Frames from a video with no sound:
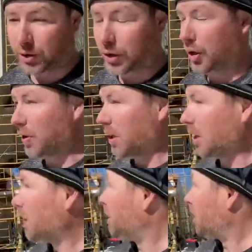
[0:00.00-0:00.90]
So
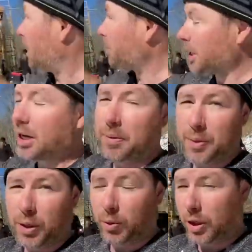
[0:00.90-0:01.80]
I'm gonna get up
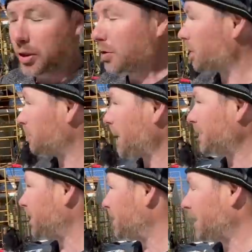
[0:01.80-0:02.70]
here. We're gonna do this
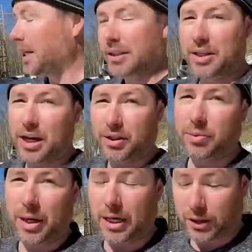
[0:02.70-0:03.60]
painting. And yes,
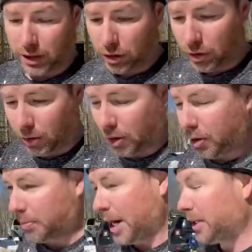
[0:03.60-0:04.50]
we actually do our
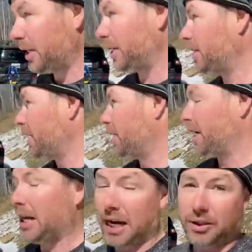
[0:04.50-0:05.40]
own painting
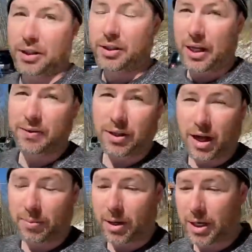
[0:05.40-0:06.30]
it actually saves a
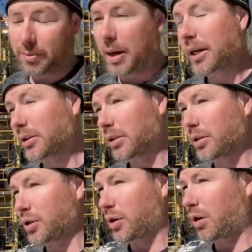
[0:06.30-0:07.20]
lot of money.
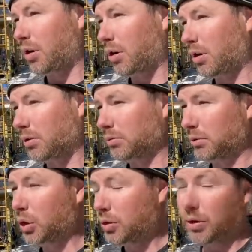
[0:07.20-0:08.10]
Painters are
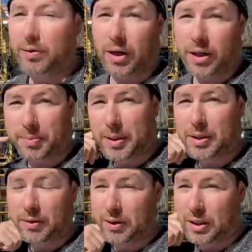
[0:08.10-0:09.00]
usually very
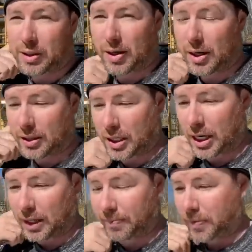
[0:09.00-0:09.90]
expensive in this area to get.